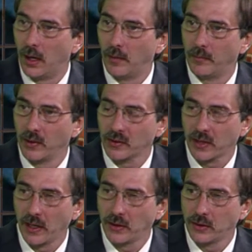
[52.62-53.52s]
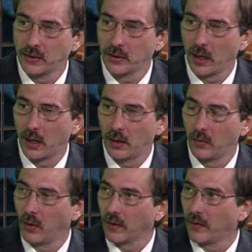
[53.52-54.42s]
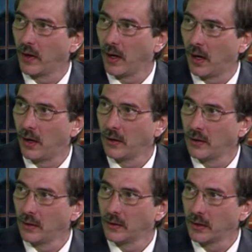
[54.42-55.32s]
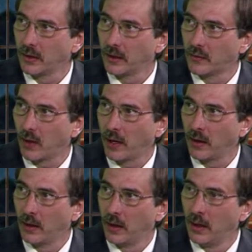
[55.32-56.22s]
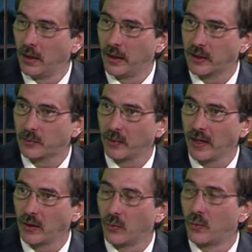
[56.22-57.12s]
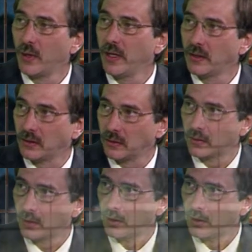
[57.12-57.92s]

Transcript: Bill Sage has worked very hard and diligently at trying to explain the reasons